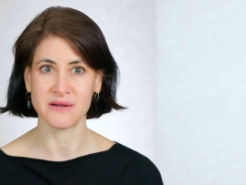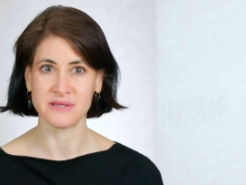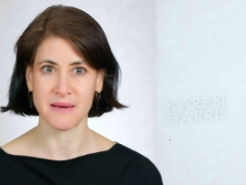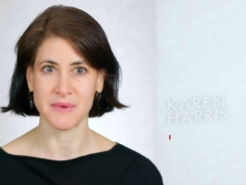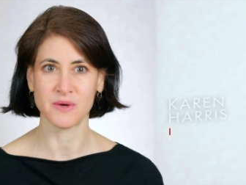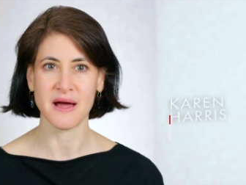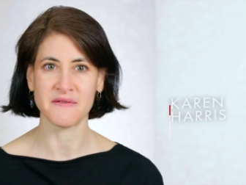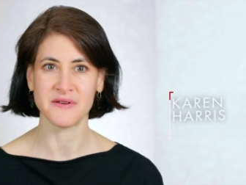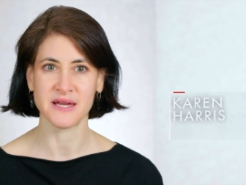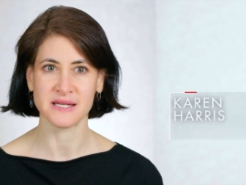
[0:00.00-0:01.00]
about
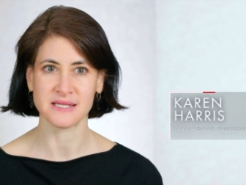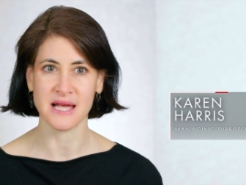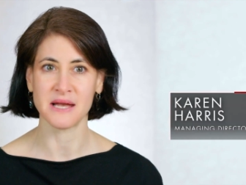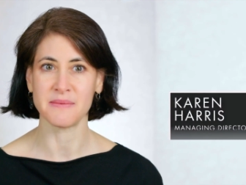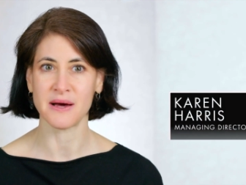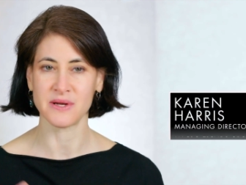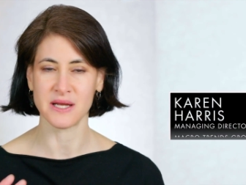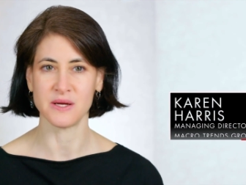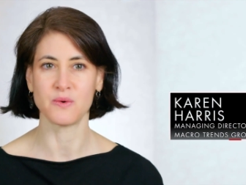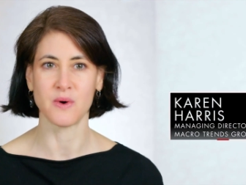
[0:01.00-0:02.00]
demographics, and about
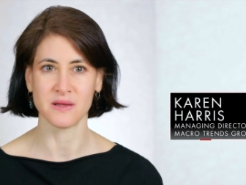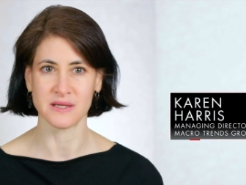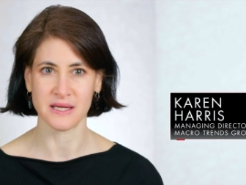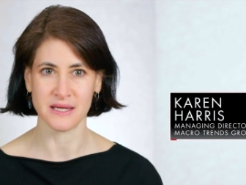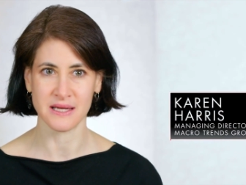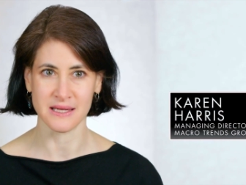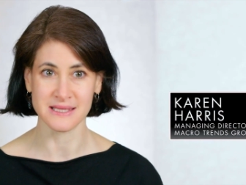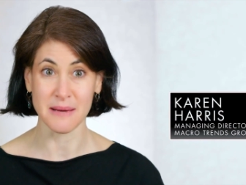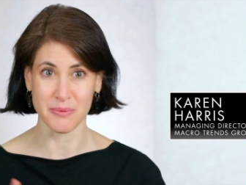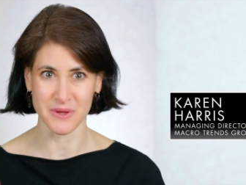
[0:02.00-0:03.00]
inequality
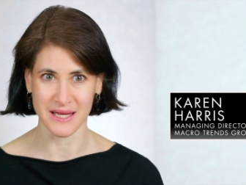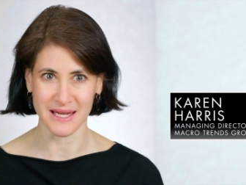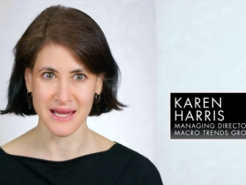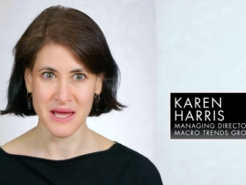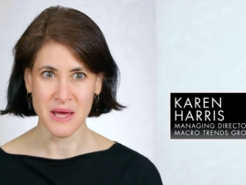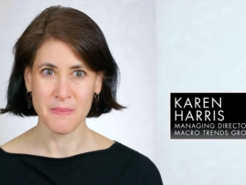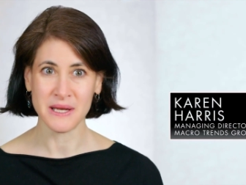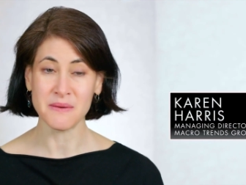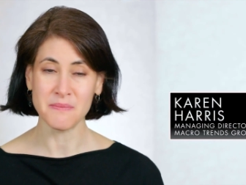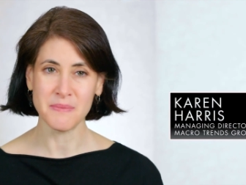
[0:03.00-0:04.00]
separately.
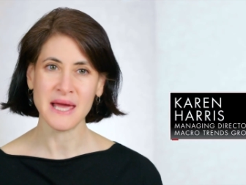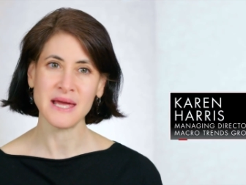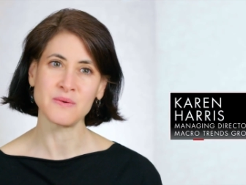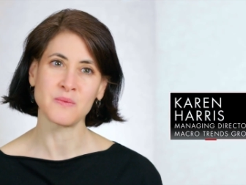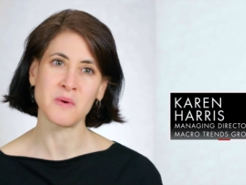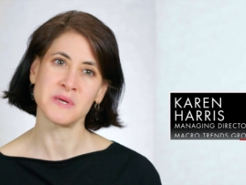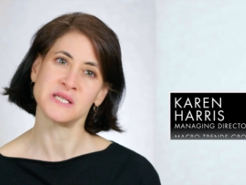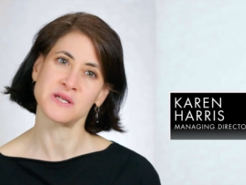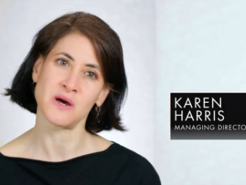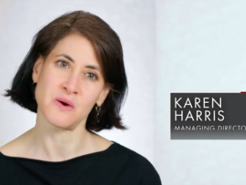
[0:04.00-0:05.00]
But at Bain, what we
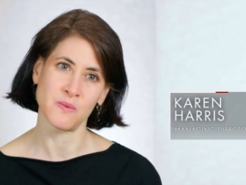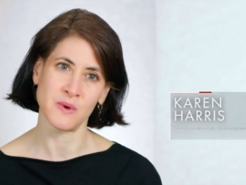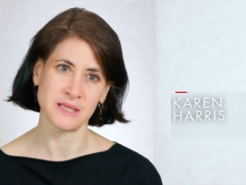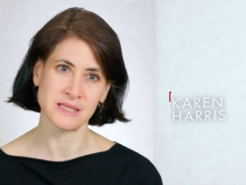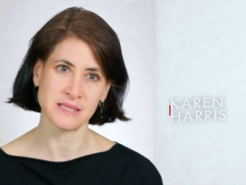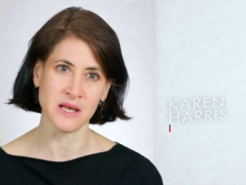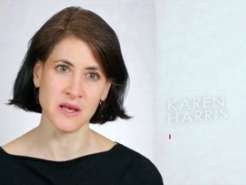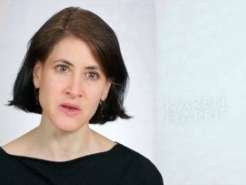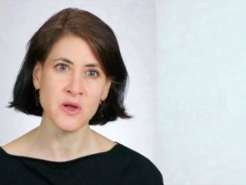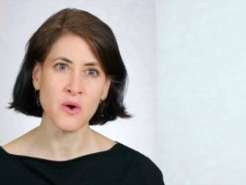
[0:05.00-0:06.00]
saw was
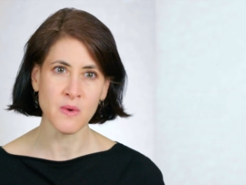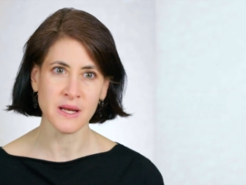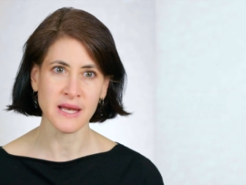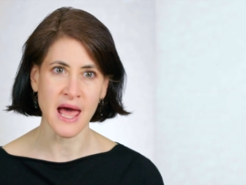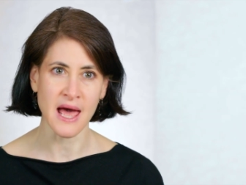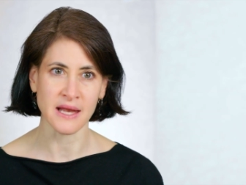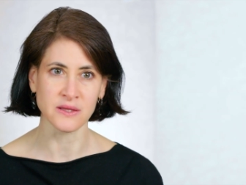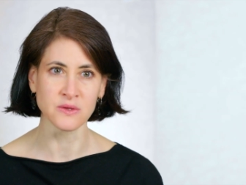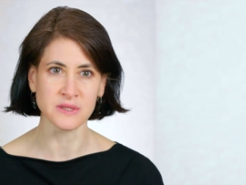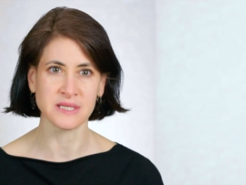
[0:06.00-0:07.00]
no one
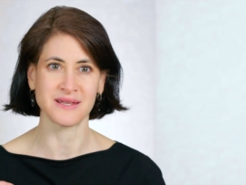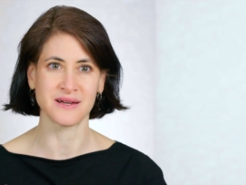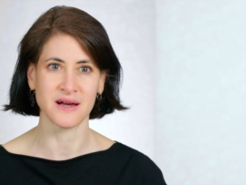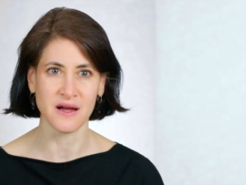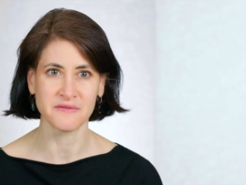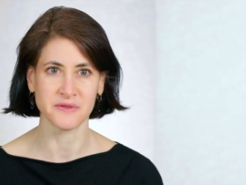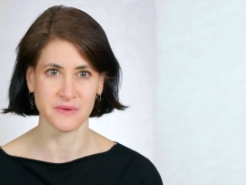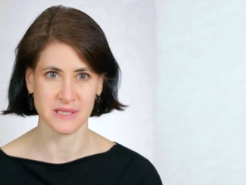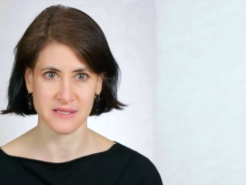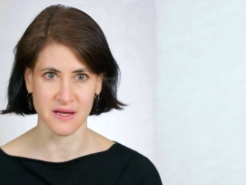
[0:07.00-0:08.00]
had looked at the
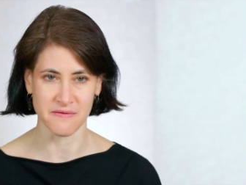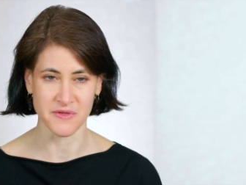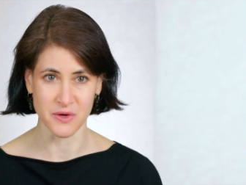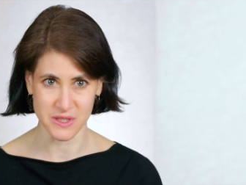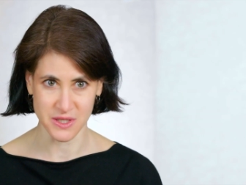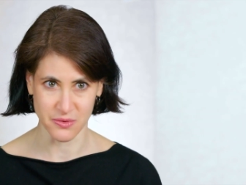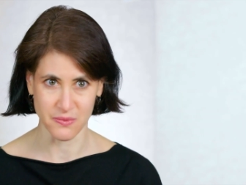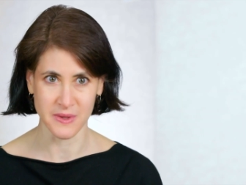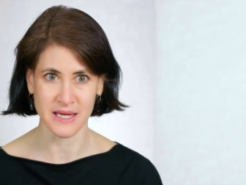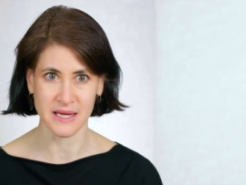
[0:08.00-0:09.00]
confluence of those
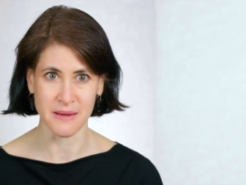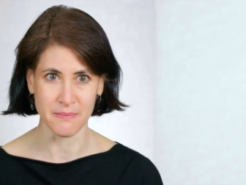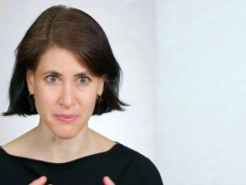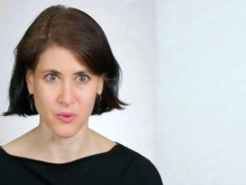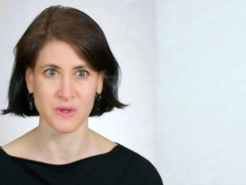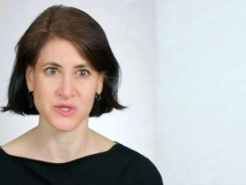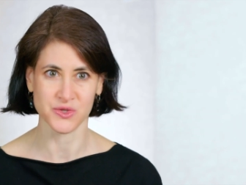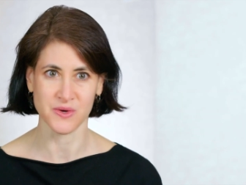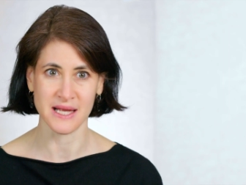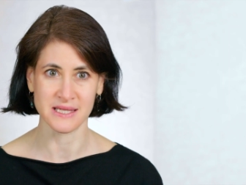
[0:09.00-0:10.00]
three important
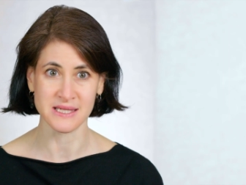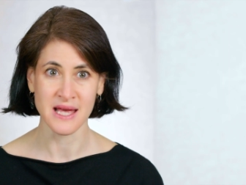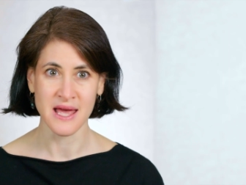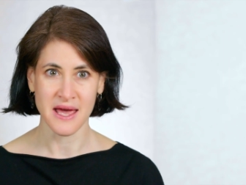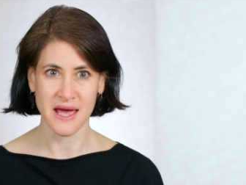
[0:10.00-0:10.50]
trends